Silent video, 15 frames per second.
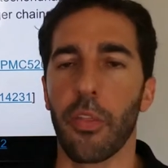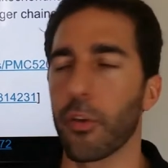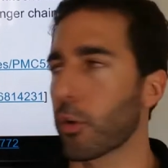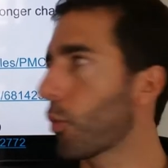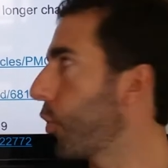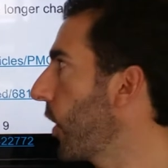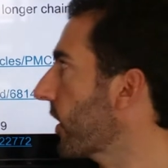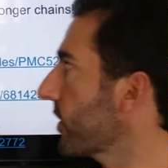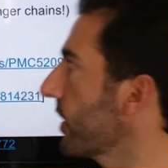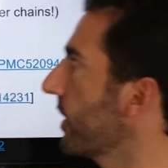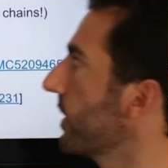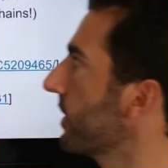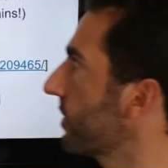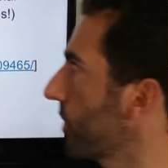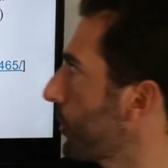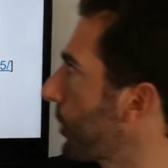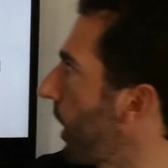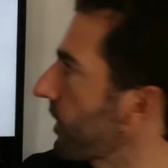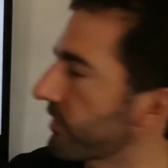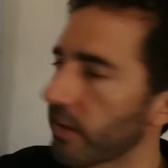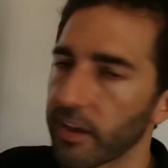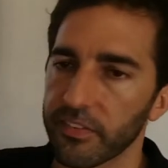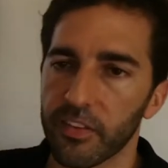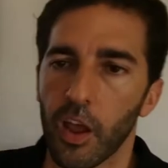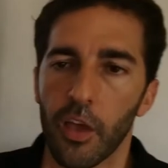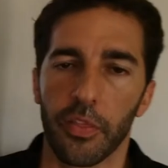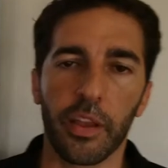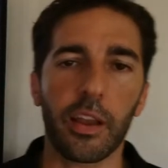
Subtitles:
They're quickly and easily processed.